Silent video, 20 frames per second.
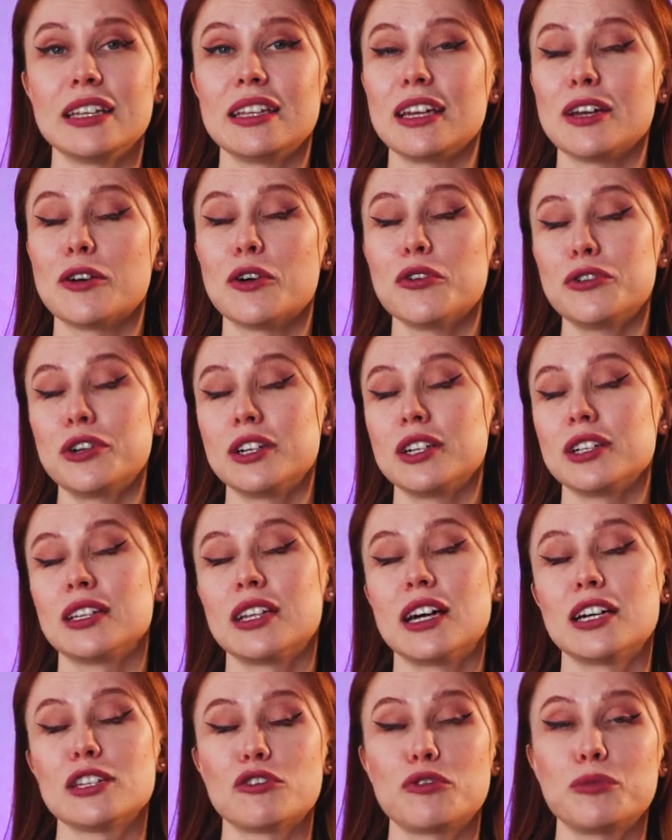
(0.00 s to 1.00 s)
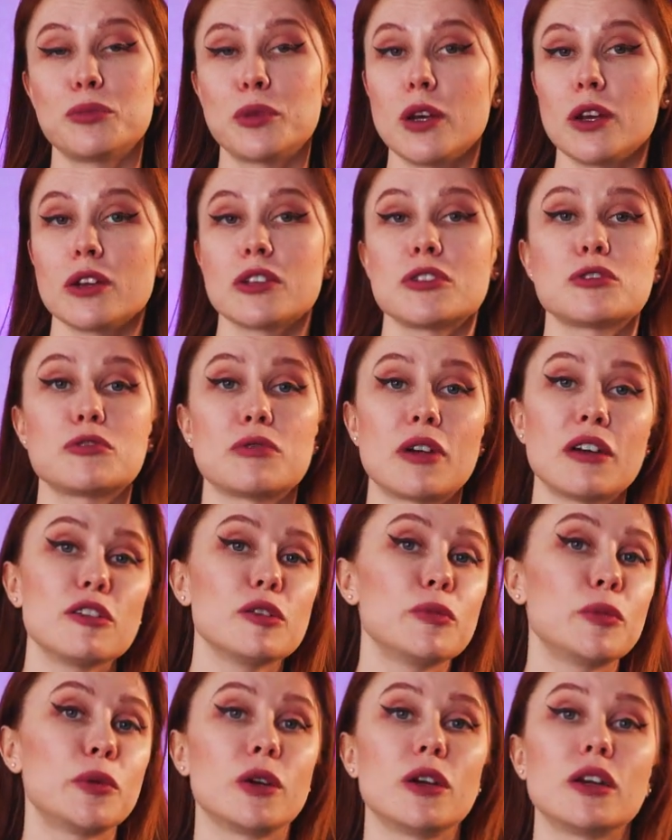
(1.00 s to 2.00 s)
They offer a lot of perks,
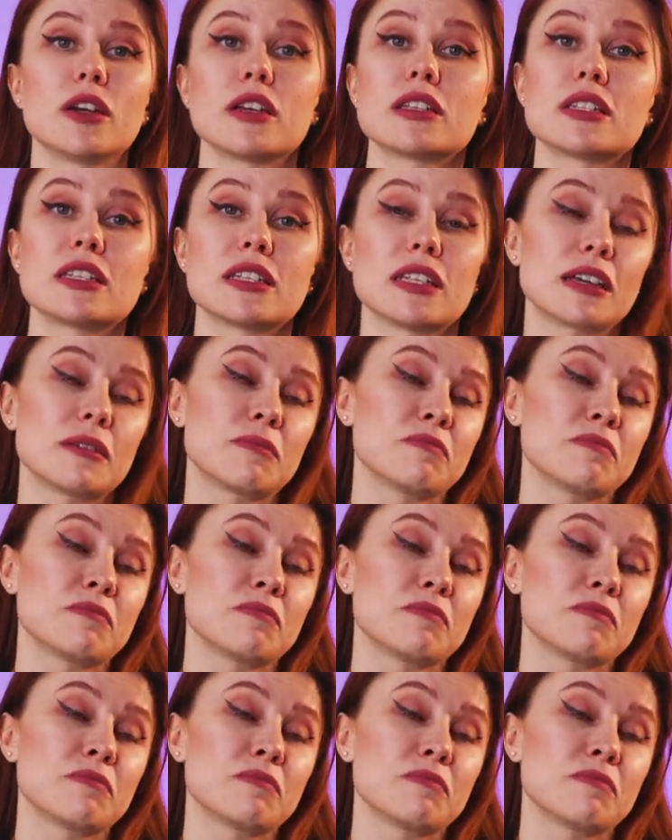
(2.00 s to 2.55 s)
travel perks, like